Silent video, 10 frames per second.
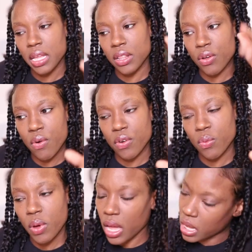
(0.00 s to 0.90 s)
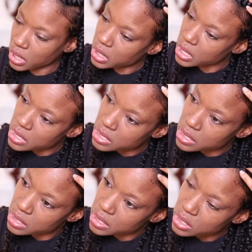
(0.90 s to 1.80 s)
again, throwing away.
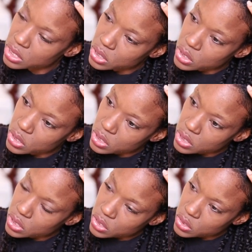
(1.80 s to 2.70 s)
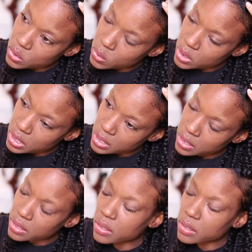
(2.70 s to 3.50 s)
That's 12.